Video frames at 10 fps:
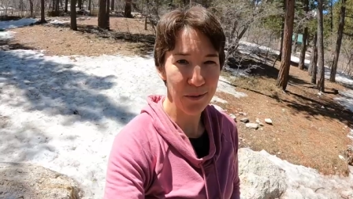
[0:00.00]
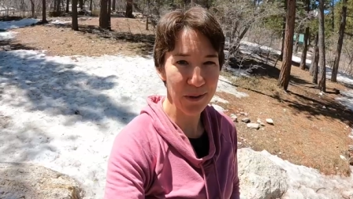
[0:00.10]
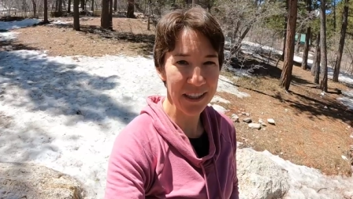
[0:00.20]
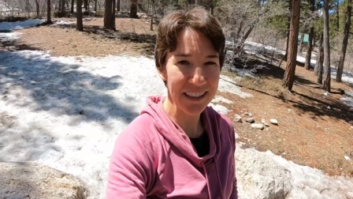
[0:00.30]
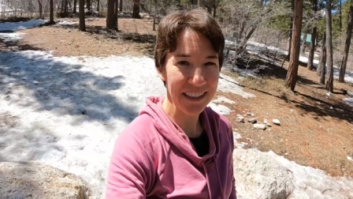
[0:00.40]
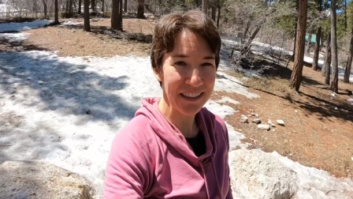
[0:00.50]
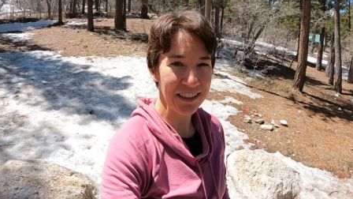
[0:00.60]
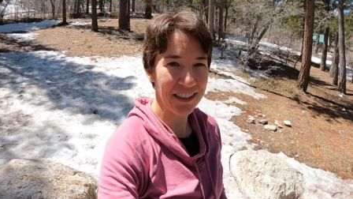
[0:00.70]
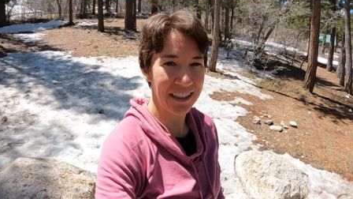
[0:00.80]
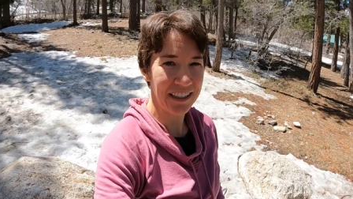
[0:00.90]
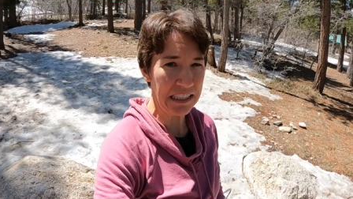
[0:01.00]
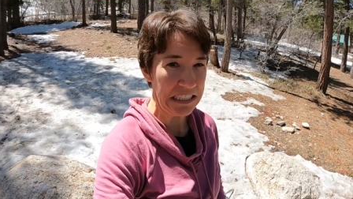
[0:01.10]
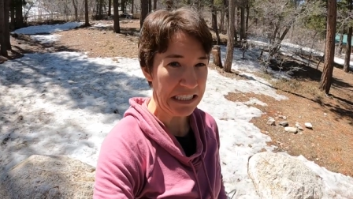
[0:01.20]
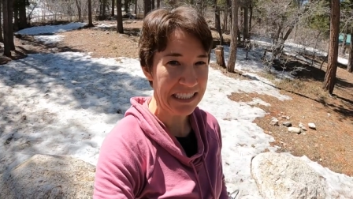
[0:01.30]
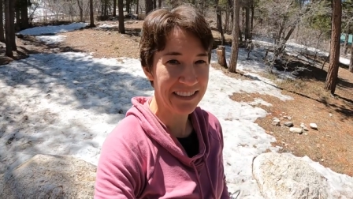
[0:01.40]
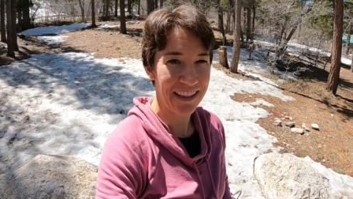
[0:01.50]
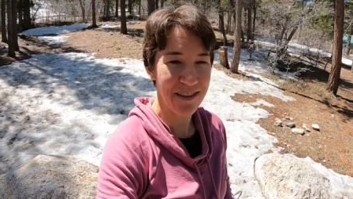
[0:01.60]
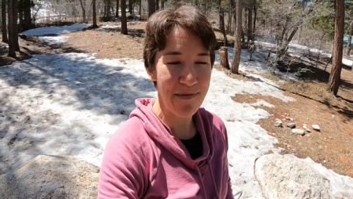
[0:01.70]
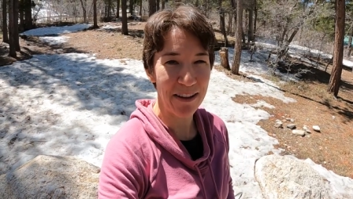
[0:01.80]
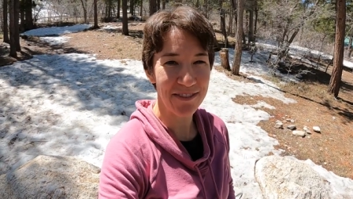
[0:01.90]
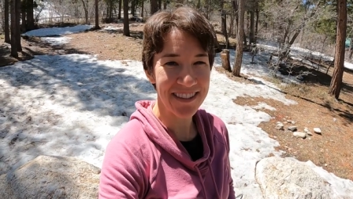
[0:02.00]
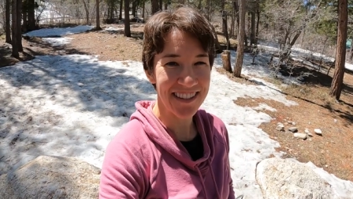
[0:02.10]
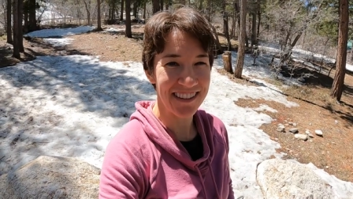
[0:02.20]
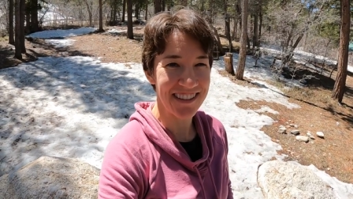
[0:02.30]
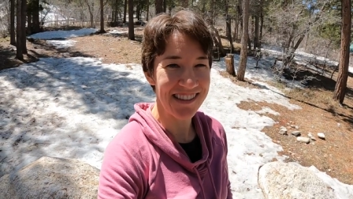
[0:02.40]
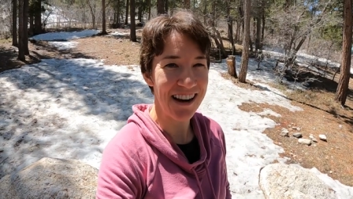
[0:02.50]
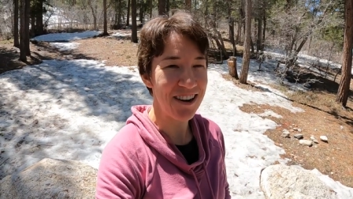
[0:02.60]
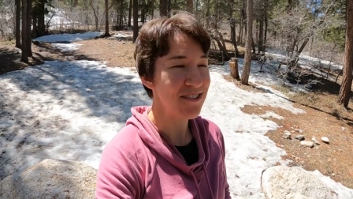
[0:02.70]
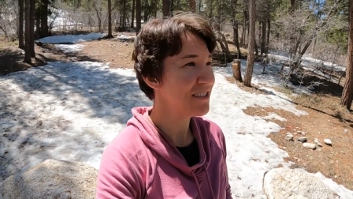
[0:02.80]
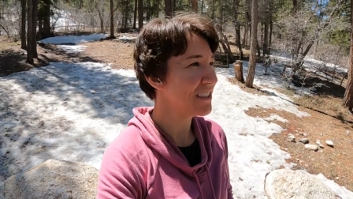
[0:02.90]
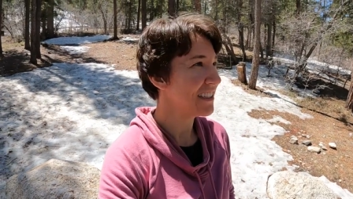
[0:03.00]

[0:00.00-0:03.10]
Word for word: Will it cook in the mountains, in the snow?